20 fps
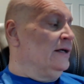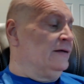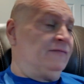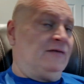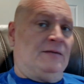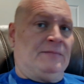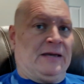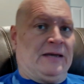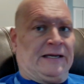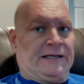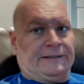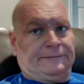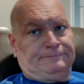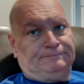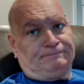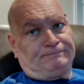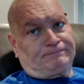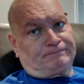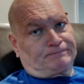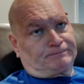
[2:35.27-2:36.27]
if I make it.
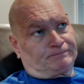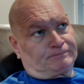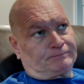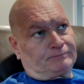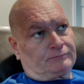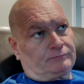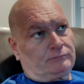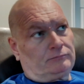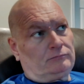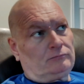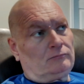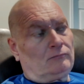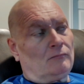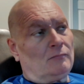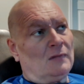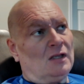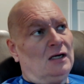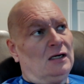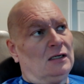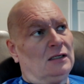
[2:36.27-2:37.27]

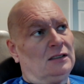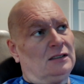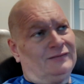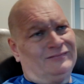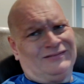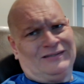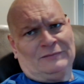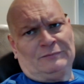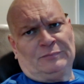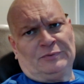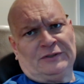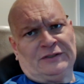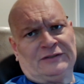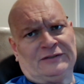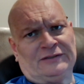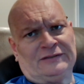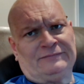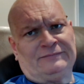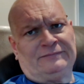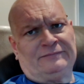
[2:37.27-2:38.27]
I've done pretty
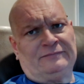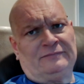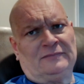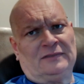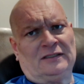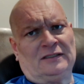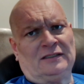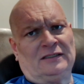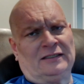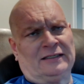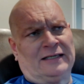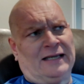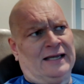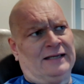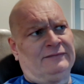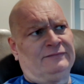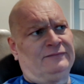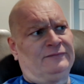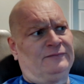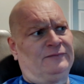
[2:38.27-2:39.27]
good.
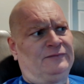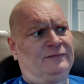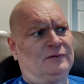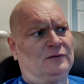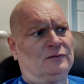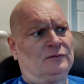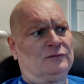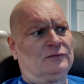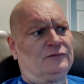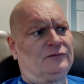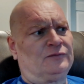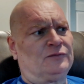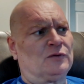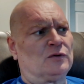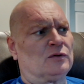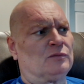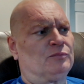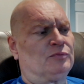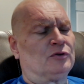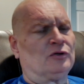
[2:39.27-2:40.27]
Again,
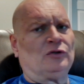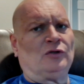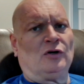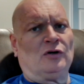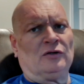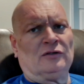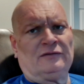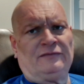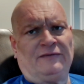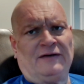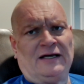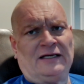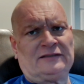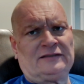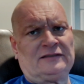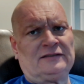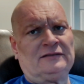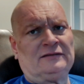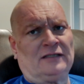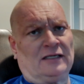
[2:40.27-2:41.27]
for prolonged
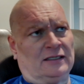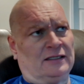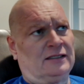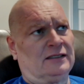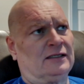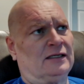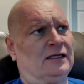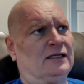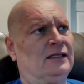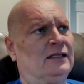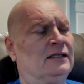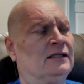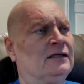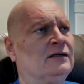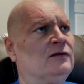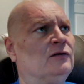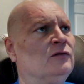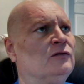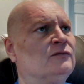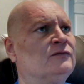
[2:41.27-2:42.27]
fasting, I think
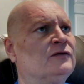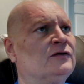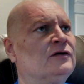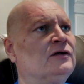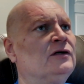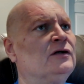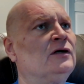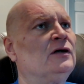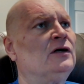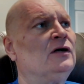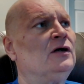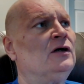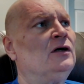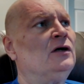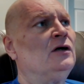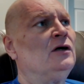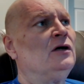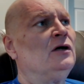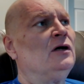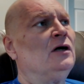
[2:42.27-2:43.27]
anything over
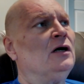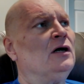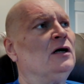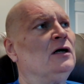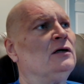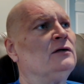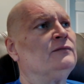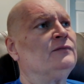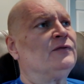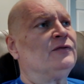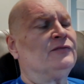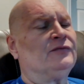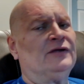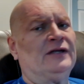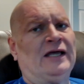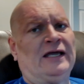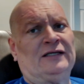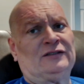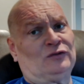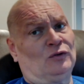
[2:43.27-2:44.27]

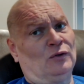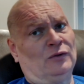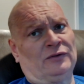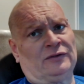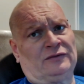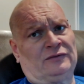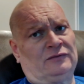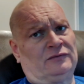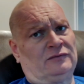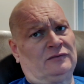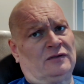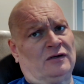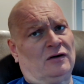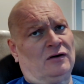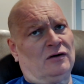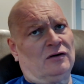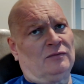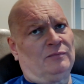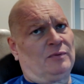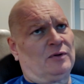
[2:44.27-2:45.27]
3 days. All the
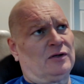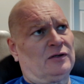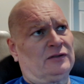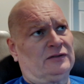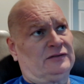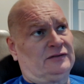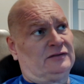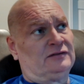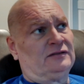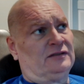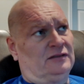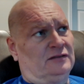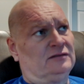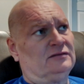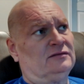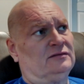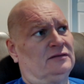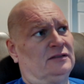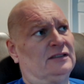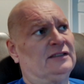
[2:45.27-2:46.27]
hard part is
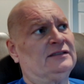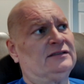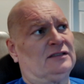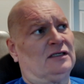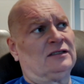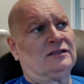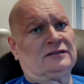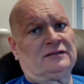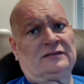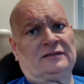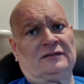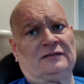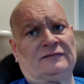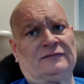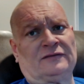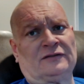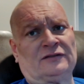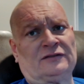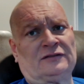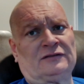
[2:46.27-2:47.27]
honestly the
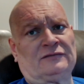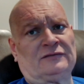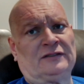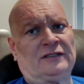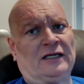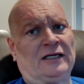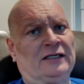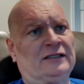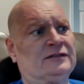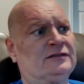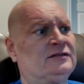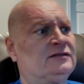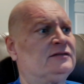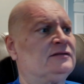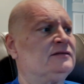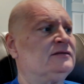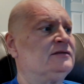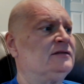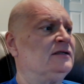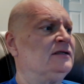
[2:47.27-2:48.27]
first 3
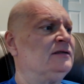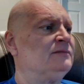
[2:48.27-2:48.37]
days.